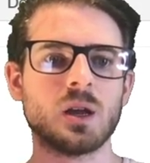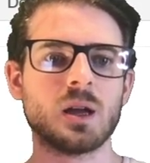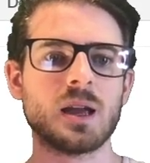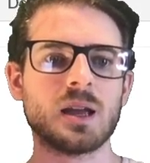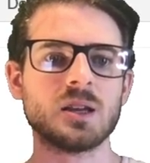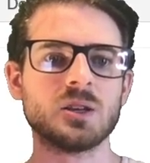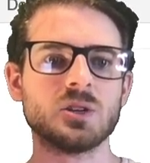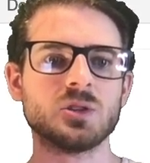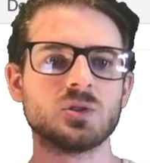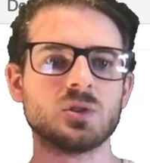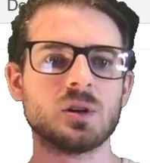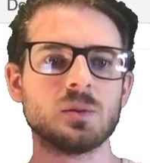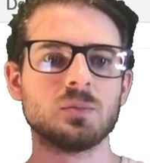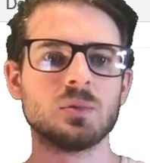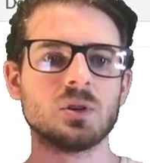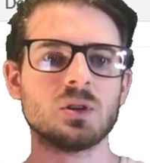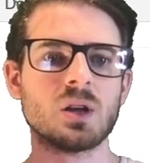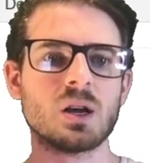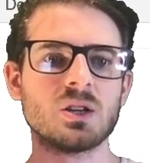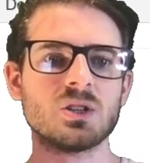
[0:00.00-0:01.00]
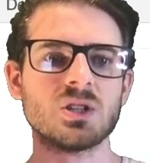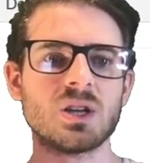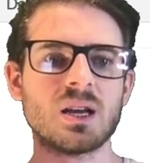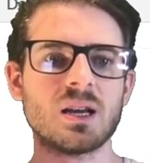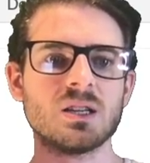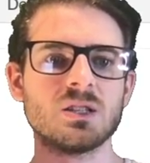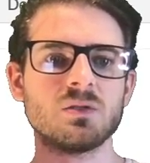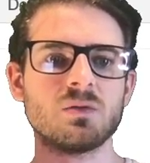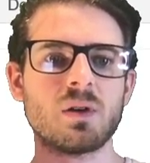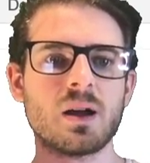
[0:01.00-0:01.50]
a
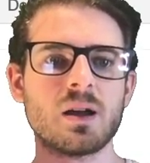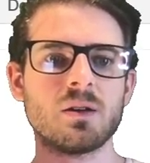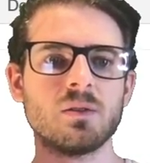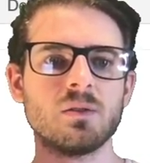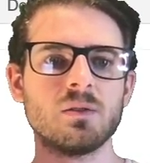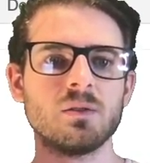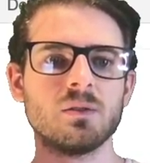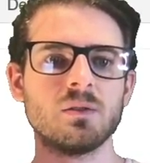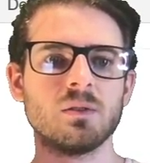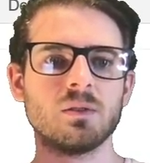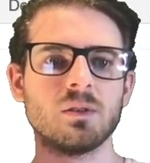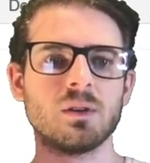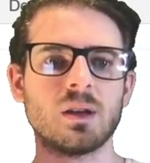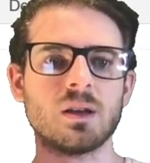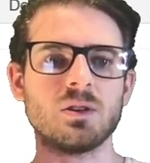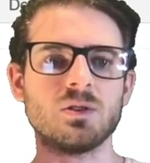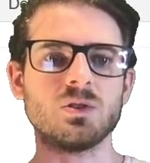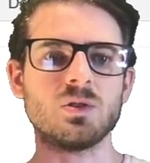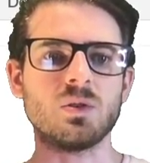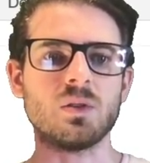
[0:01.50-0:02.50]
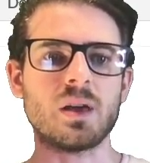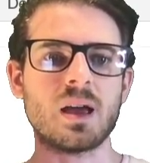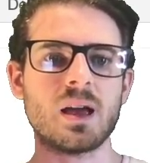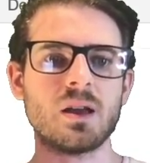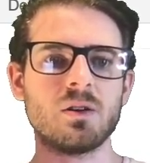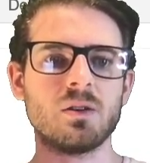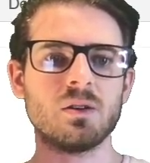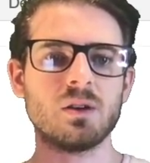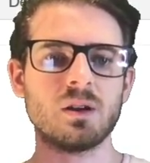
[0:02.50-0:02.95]
script.js file into the header